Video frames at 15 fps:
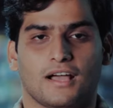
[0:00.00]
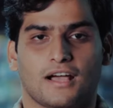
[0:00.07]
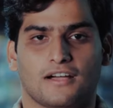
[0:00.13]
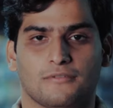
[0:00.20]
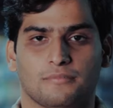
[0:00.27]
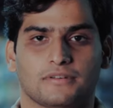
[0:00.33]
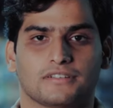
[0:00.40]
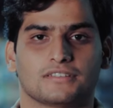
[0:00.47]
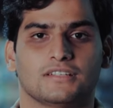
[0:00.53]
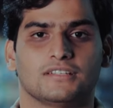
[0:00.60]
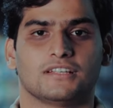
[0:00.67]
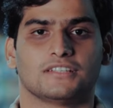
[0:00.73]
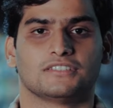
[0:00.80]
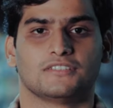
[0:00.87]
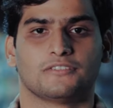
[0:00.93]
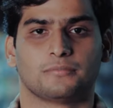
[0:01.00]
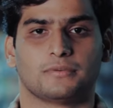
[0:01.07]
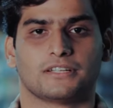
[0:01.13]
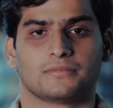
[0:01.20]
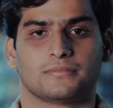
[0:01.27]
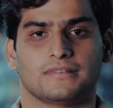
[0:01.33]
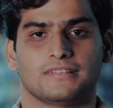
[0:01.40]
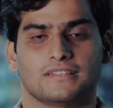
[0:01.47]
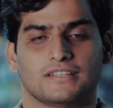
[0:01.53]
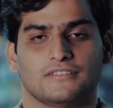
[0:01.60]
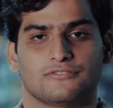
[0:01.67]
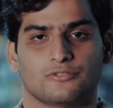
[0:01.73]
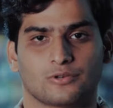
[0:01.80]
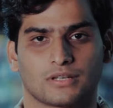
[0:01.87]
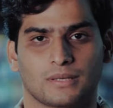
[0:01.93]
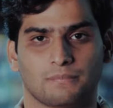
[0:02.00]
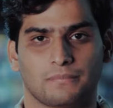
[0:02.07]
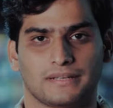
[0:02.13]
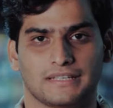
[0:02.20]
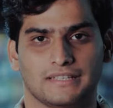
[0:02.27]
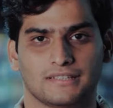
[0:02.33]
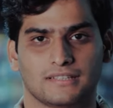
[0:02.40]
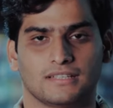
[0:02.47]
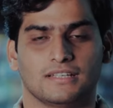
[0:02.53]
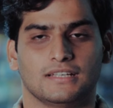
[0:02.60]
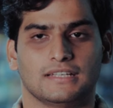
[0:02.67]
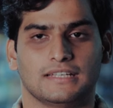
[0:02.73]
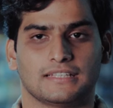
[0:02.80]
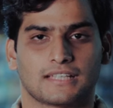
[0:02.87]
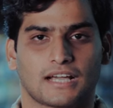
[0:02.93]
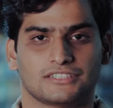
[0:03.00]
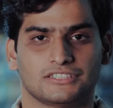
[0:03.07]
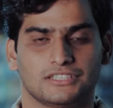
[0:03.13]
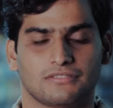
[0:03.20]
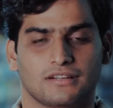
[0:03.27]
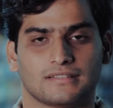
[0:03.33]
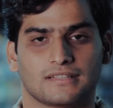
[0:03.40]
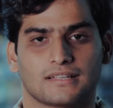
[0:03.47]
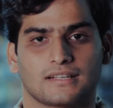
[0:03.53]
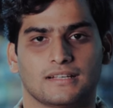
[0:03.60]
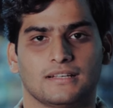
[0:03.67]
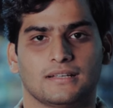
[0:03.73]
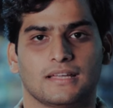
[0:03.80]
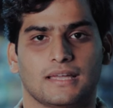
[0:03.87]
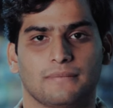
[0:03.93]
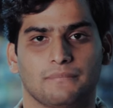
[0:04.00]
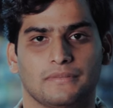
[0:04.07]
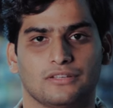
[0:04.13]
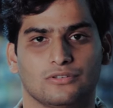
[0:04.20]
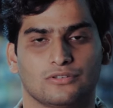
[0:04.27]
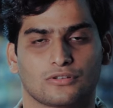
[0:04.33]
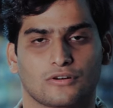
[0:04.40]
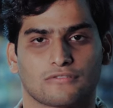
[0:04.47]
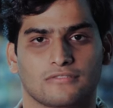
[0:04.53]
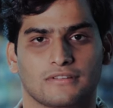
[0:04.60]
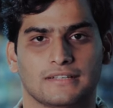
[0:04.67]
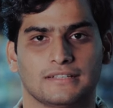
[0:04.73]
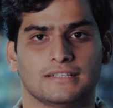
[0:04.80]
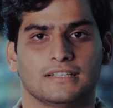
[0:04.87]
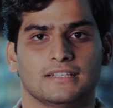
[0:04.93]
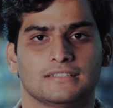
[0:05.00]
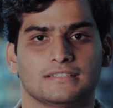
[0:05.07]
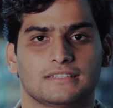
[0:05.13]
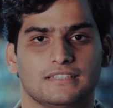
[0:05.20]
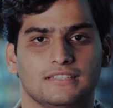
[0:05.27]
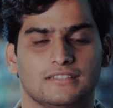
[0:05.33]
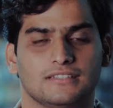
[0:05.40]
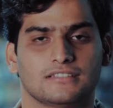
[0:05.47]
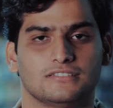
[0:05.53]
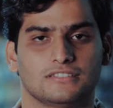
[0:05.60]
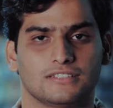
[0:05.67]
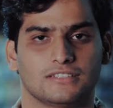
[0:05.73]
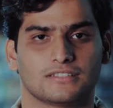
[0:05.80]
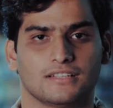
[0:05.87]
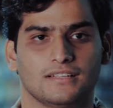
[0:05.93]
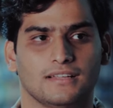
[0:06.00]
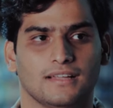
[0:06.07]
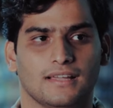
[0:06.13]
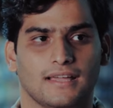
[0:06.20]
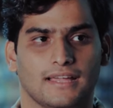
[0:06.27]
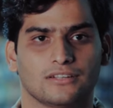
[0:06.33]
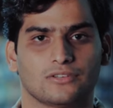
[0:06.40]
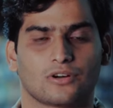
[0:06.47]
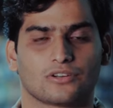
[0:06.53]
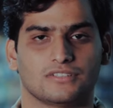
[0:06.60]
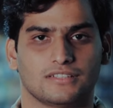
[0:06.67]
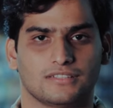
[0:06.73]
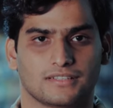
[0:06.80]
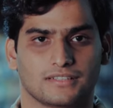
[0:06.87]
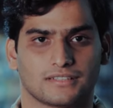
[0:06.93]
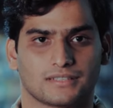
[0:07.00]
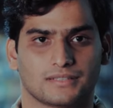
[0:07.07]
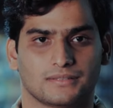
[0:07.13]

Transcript: I have personally achieved placements in four companies, Hitachi Vantara, MAQ Software, TCS Digital and Cognizant.